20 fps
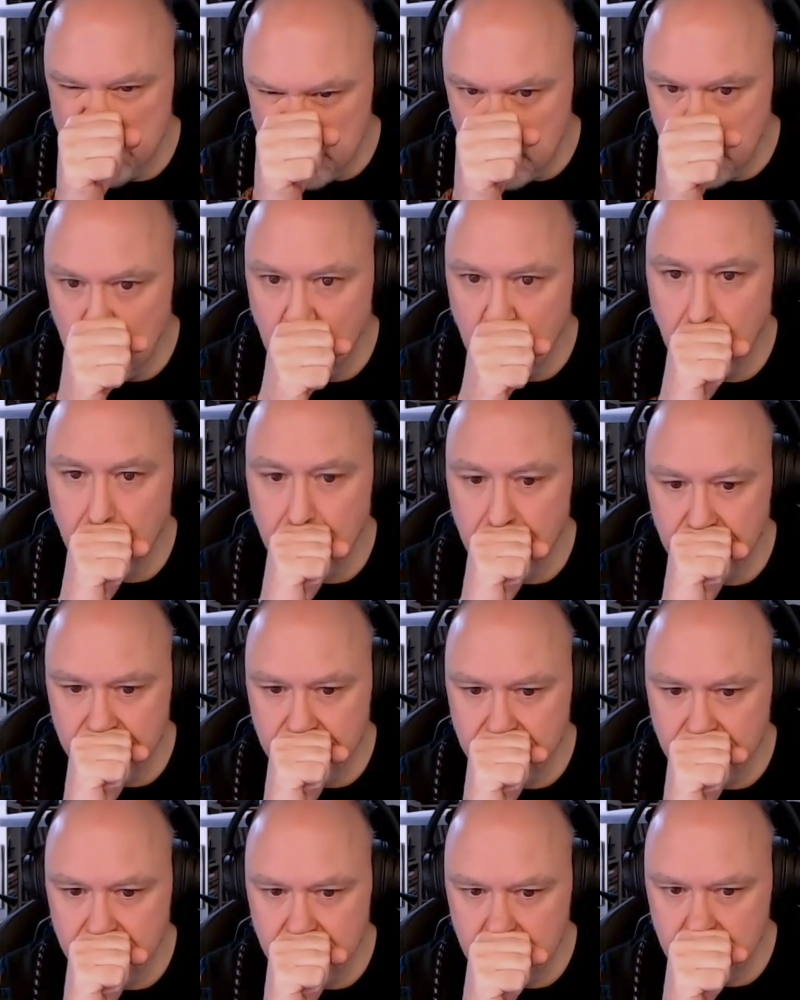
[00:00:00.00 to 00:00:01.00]

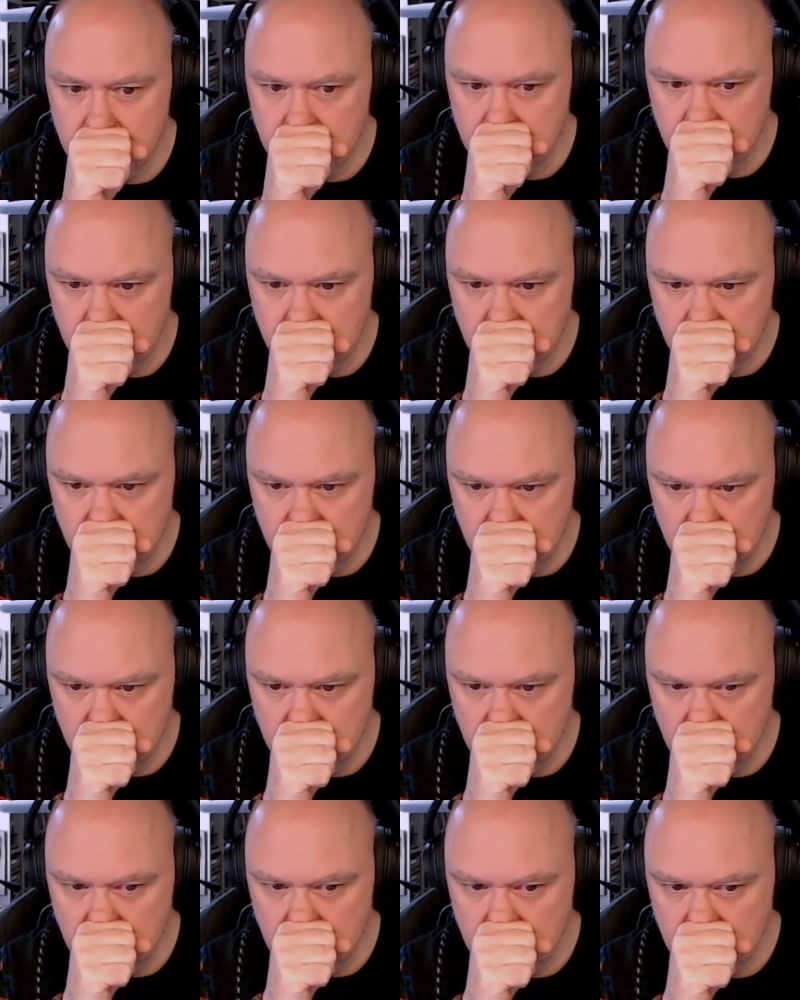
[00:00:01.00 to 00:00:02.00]

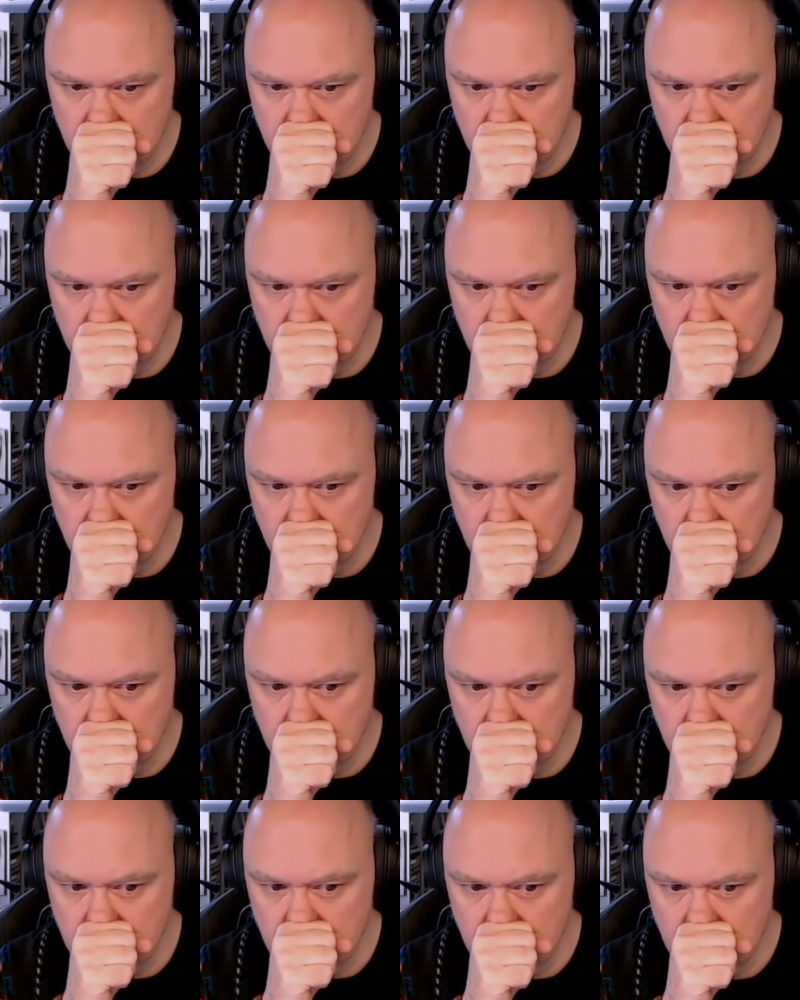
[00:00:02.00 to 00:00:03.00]
(no one is talking)